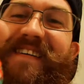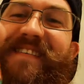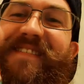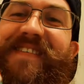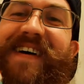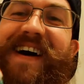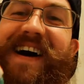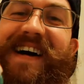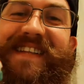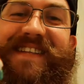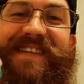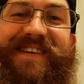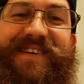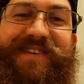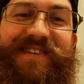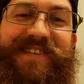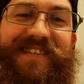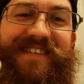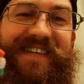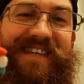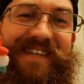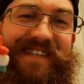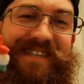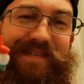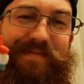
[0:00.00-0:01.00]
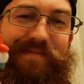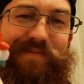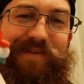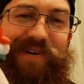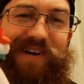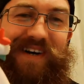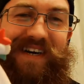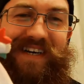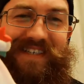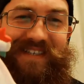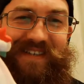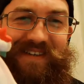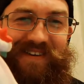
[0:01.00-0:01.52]
Well, I do think I'm
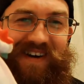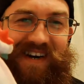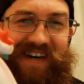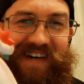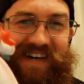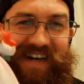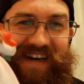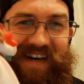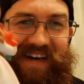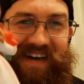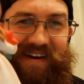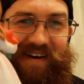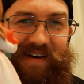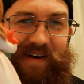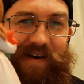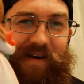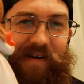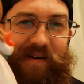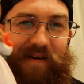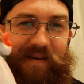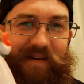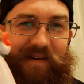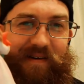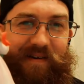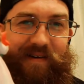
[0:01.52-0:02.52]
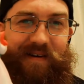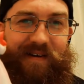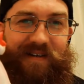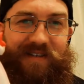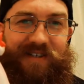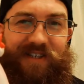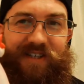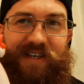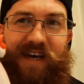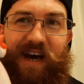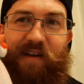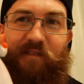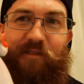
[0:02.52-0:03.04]
crazy right now.
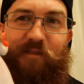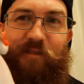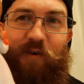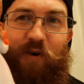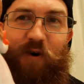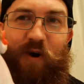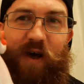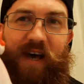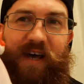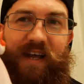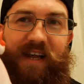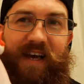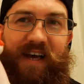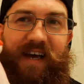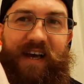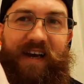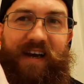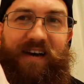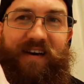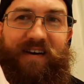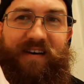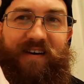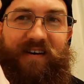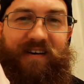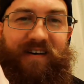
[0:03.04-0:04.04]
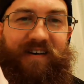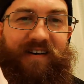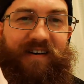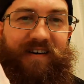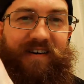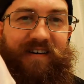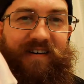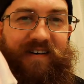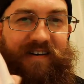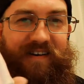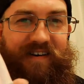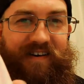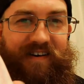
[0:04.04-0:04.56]
She's got a full head of hair
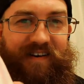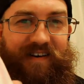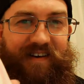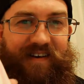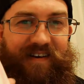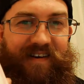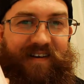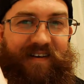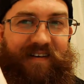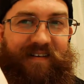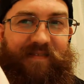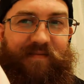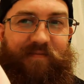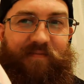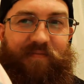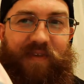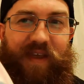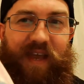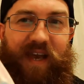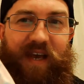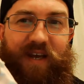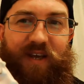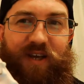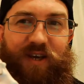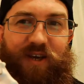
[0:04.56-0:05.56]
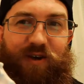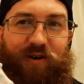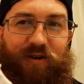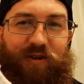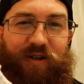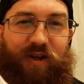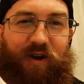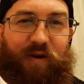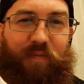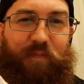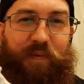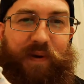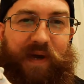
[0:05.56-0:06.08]
and a cute
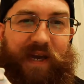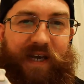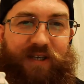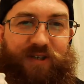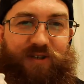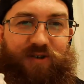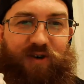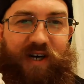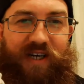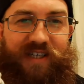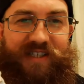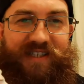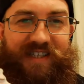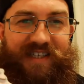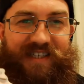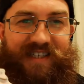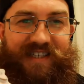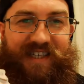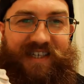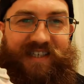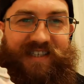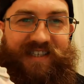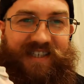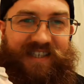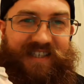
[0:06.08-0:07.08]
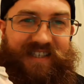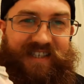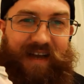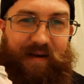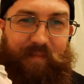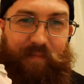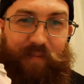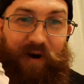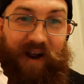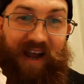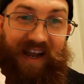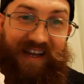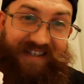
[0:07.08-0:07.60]
little pink dress that says
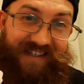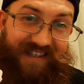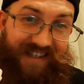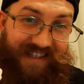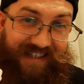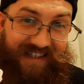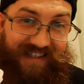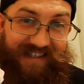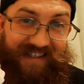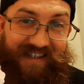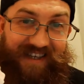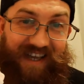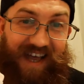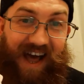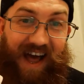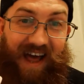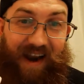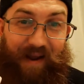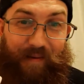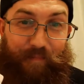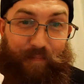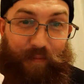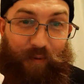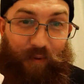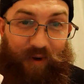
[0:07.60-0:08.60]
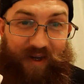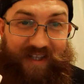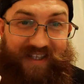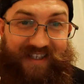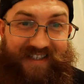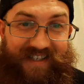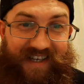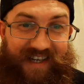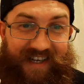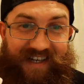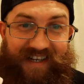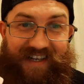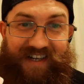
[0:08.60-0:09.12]
December. And she's got a
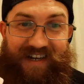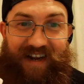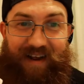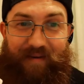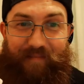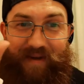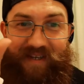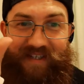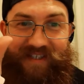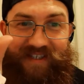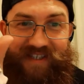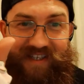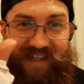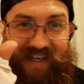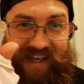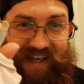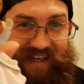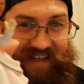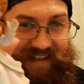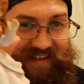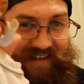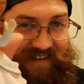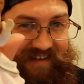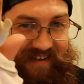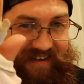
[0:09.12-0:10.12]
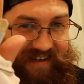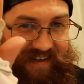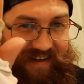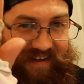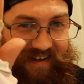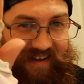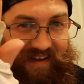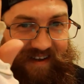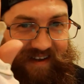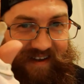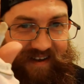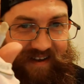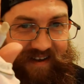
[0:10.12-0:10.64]
poinsettia. Did I mention that?
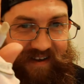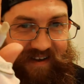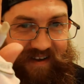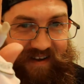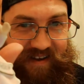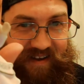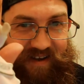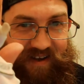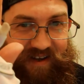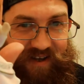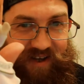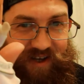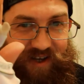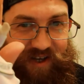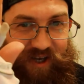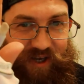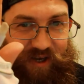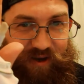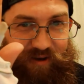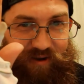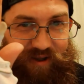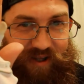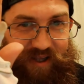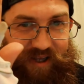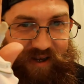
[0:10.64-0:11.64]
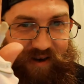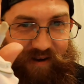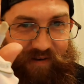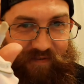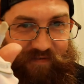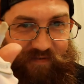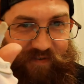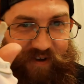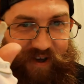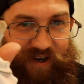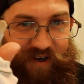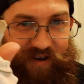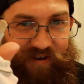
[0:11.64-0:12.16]
Cute little
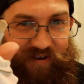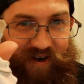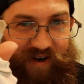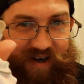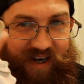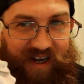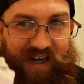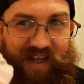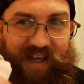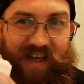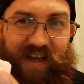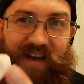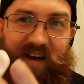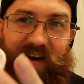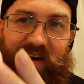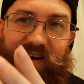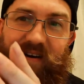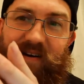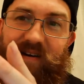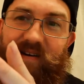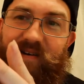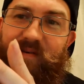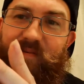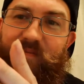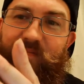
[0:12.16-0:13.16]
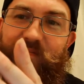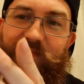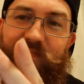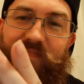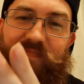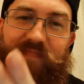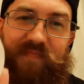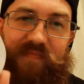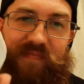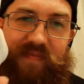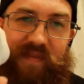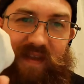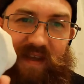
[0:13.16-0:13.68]
figurine here.
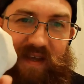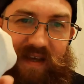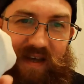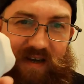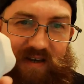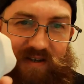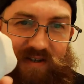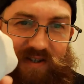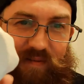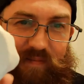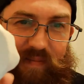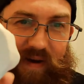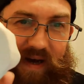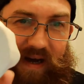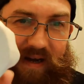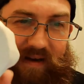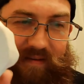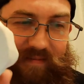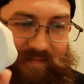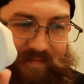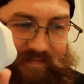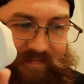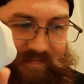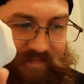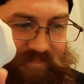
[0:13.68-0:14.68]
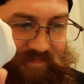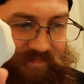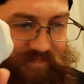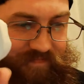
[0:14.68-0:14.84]
There's the bottom.